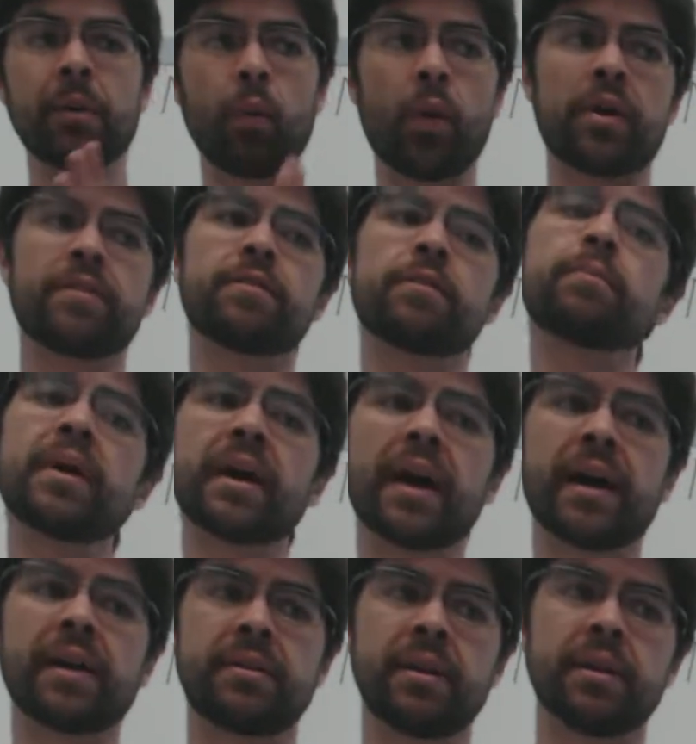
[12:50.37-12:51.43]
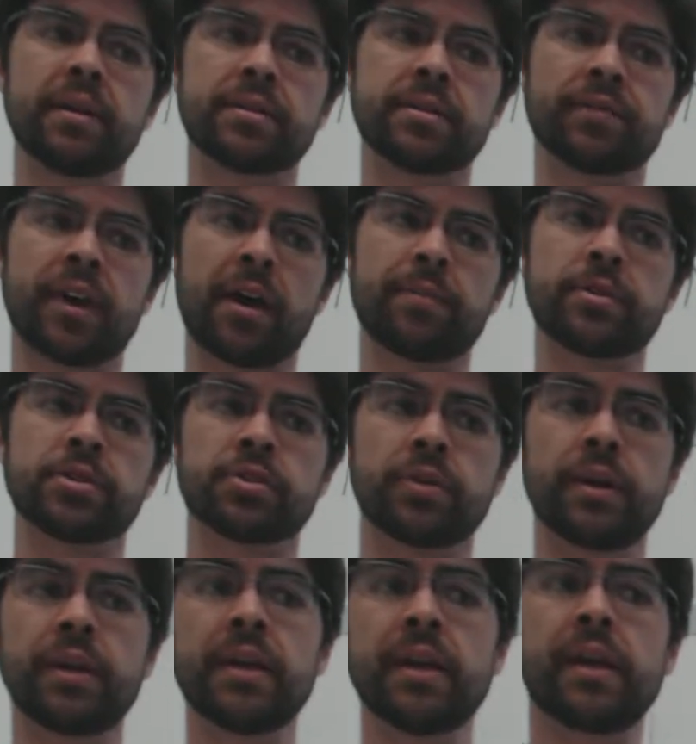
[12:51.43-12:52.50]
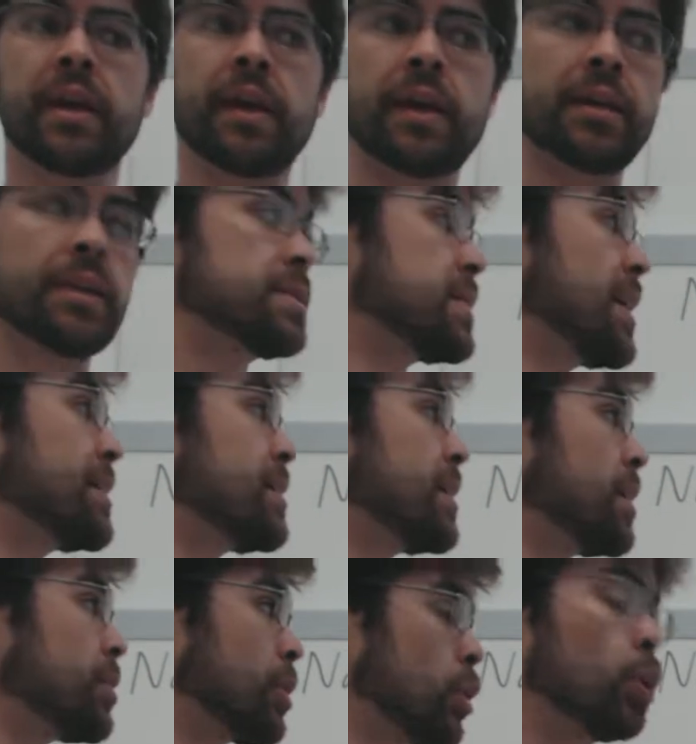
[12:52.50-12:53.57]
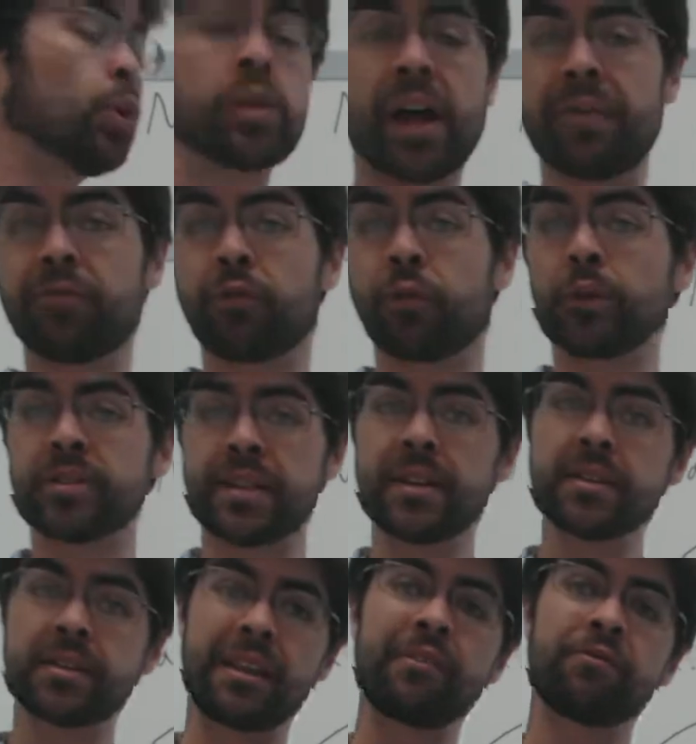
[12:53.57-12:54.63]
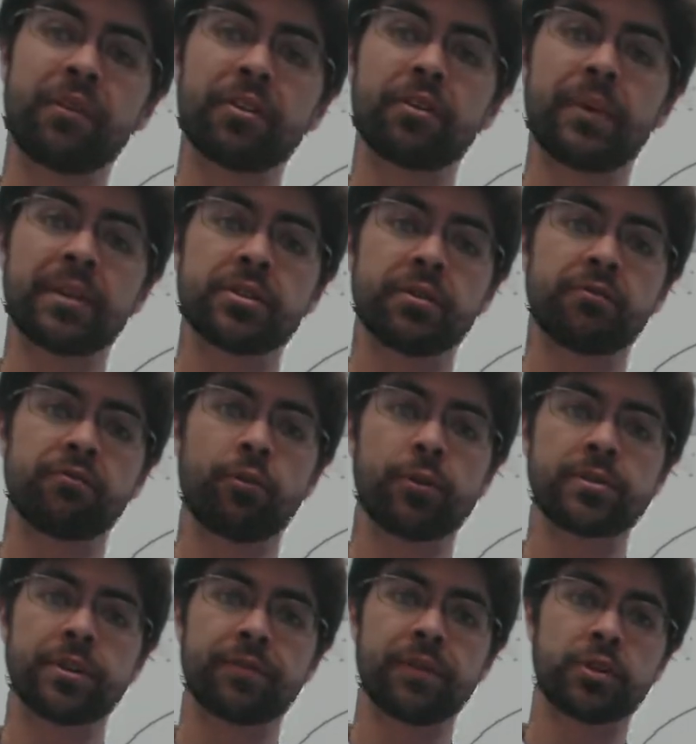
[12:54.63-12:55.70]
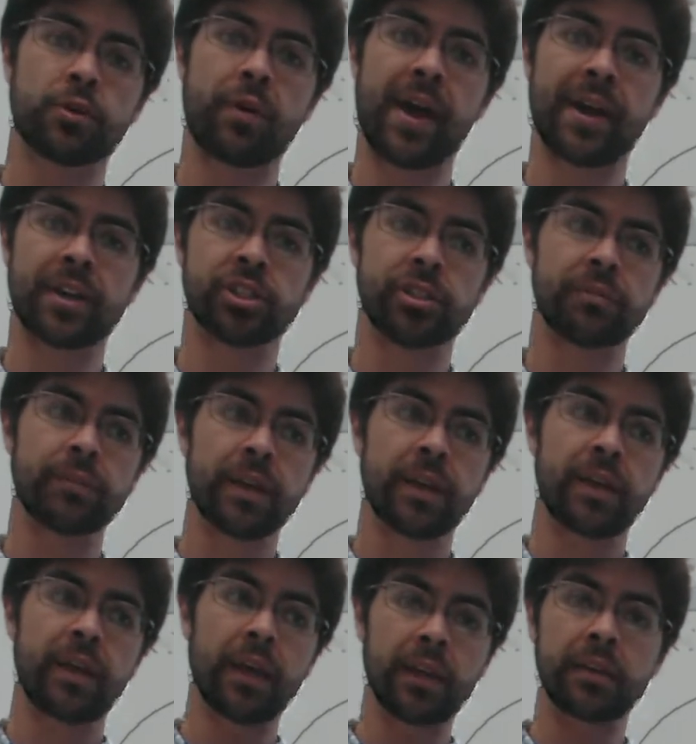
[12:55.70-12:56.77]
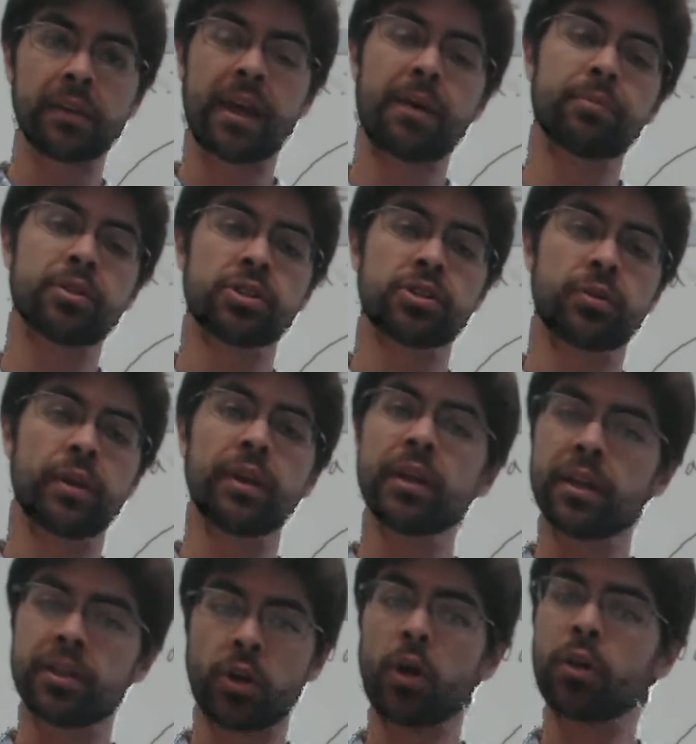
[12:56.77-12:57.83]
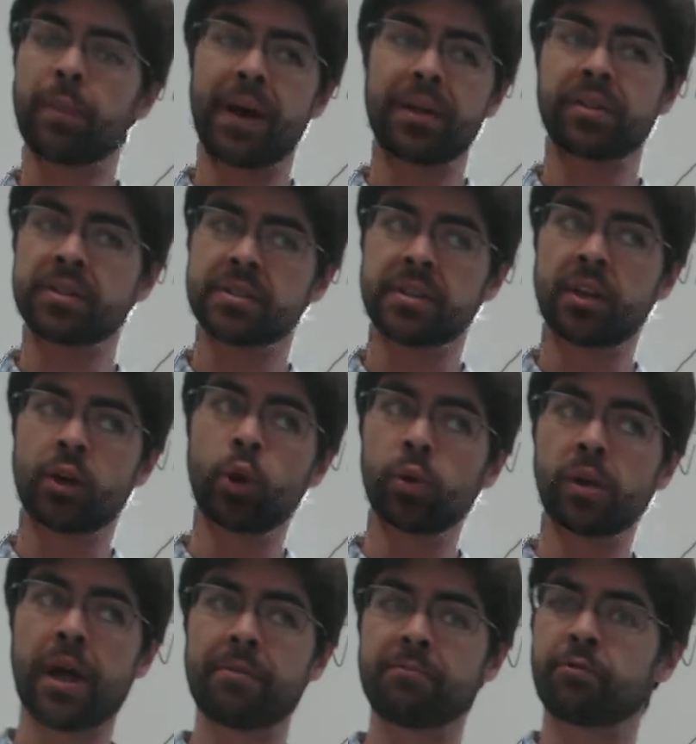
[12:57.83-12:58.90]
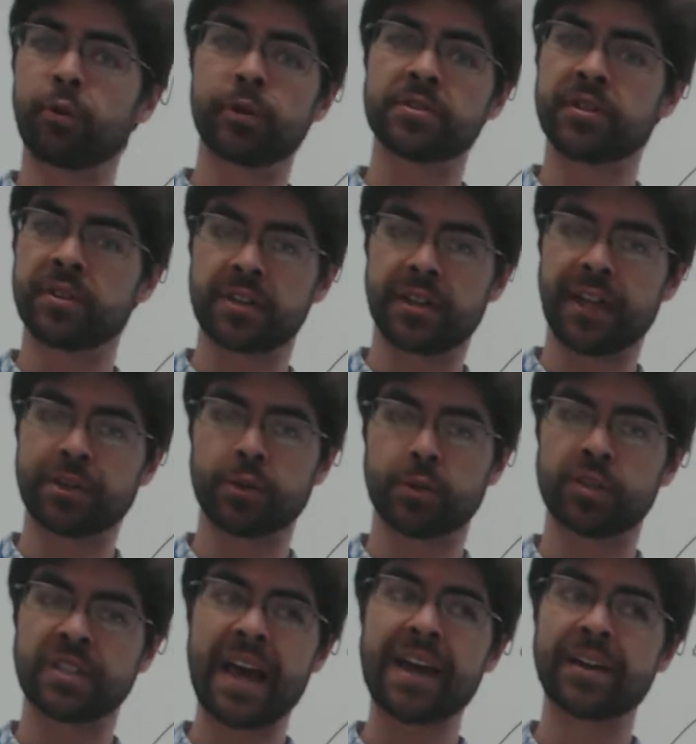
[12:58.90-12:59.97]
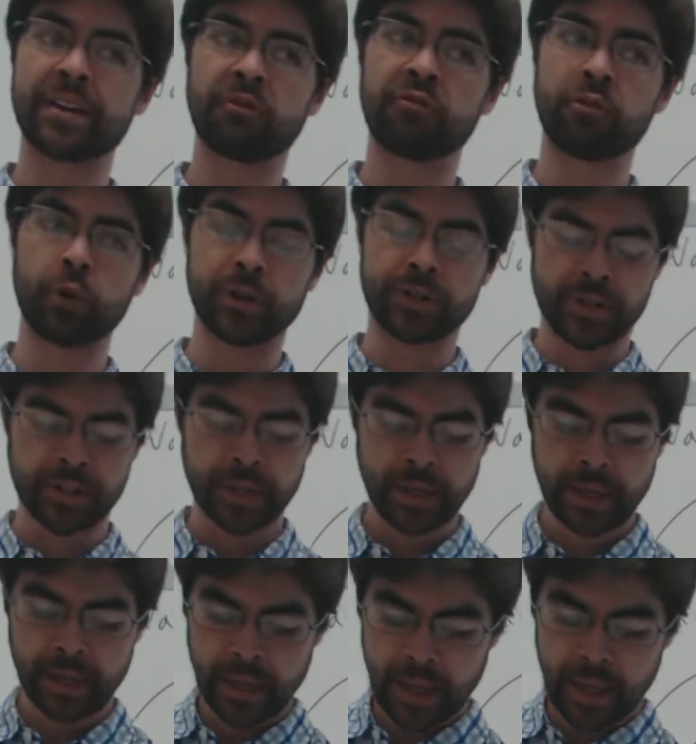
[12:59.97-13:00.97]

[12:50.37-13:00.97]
but one of the big ideas of chemistry is that the Coulomb force is the fundamental force of interaction in chemistry. It's all about this Coulomb force, this electrostatic force.